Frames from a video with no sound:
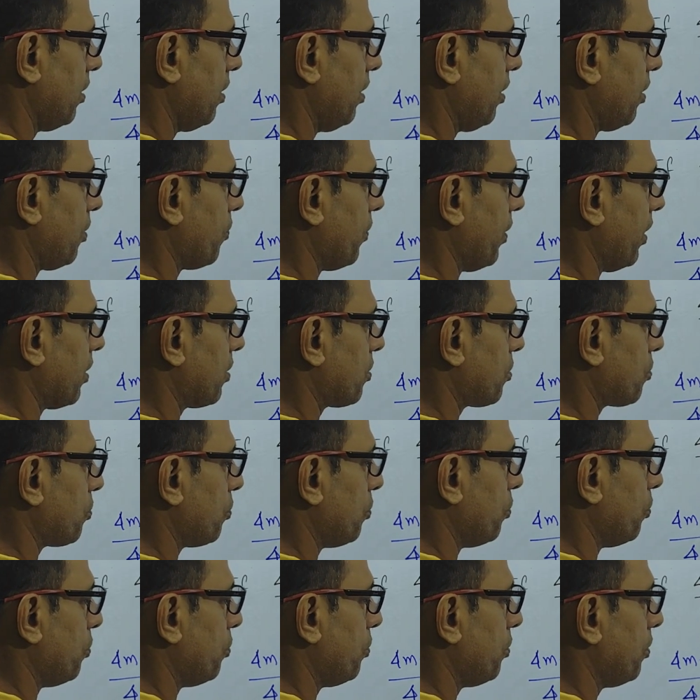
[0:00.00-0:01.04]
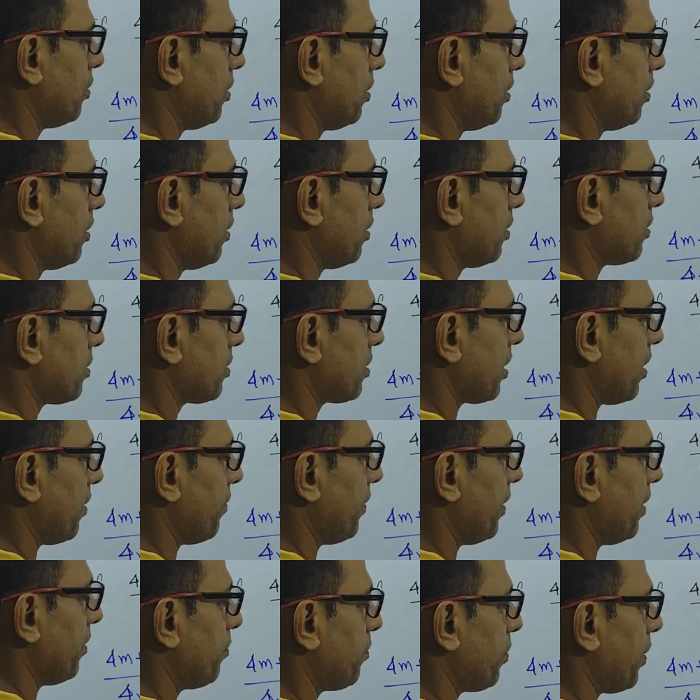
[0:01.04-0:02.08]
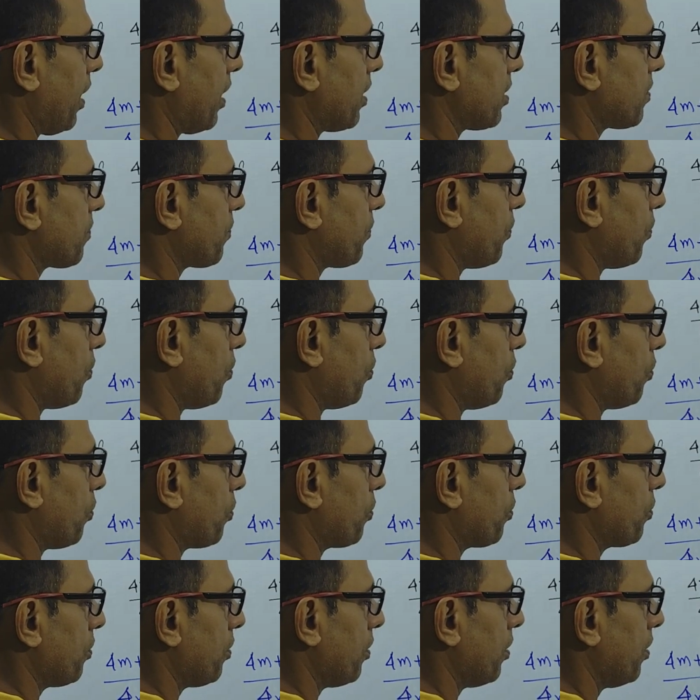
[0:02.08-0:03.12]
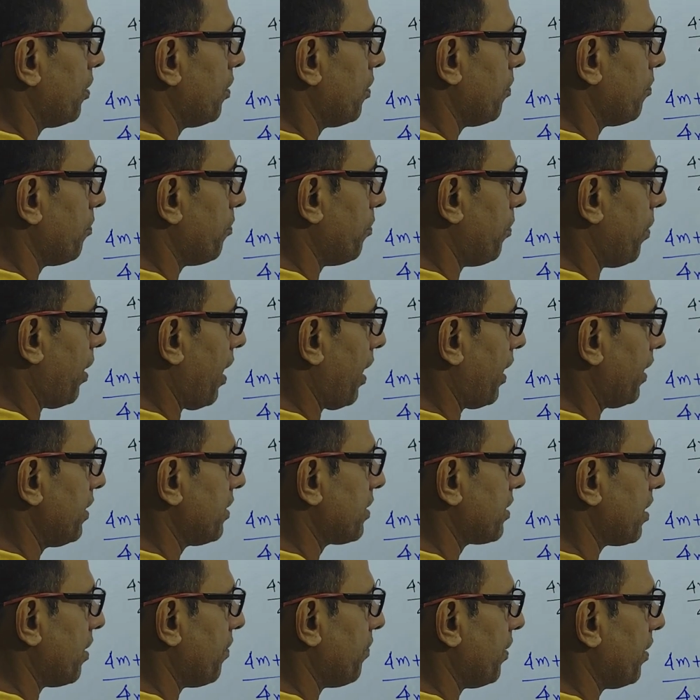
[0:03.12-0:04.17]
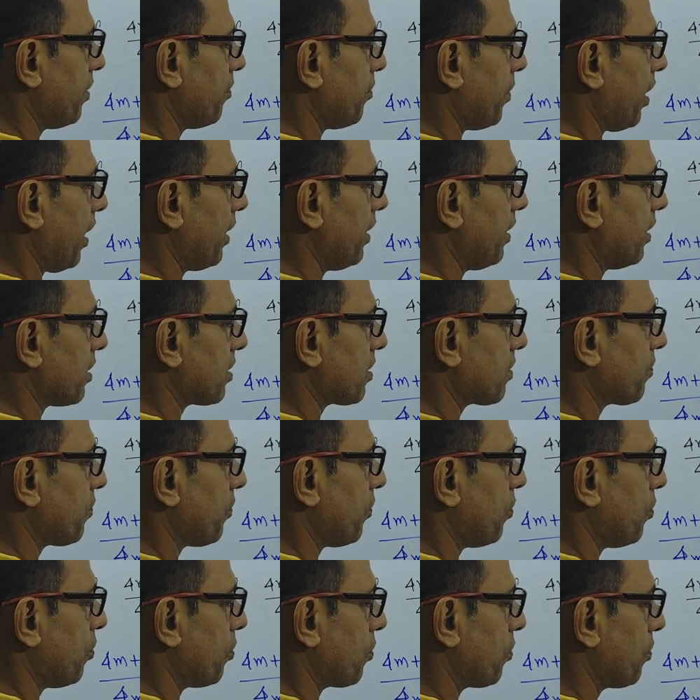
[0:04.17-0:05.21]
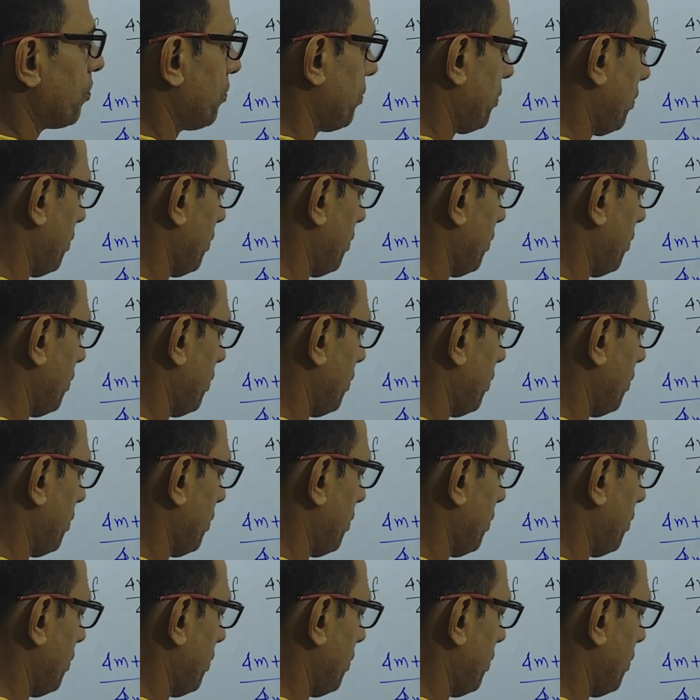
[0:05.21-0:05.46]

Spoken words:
equals to 7 plus 4 by 7 minus 4.